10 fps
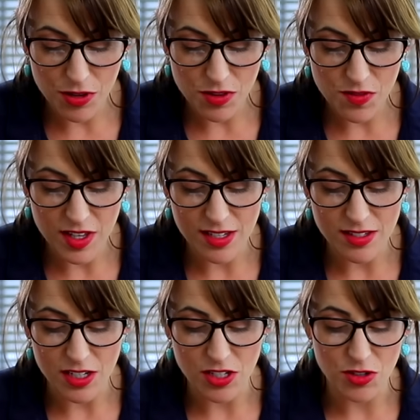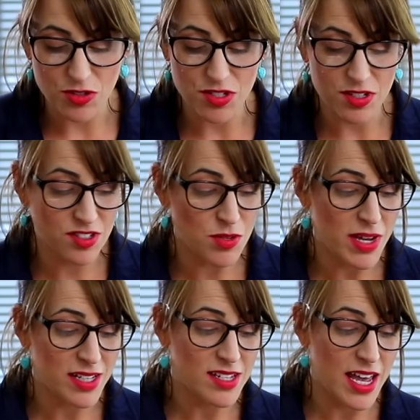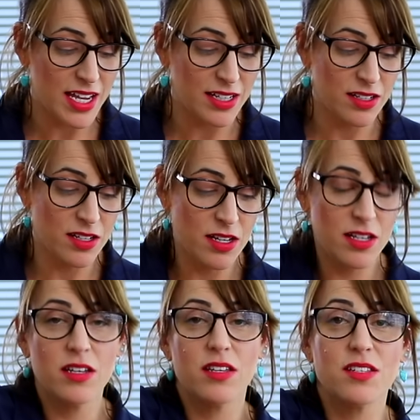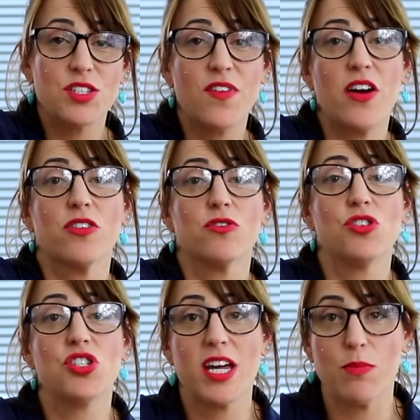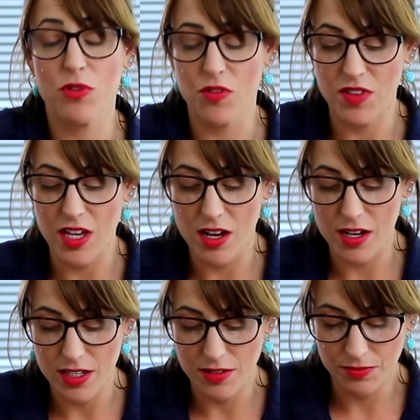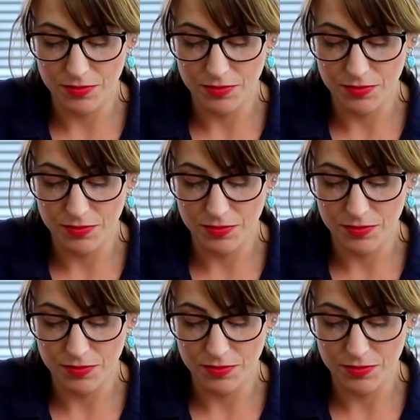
both of these are used to maintain the spherical shape of the eye.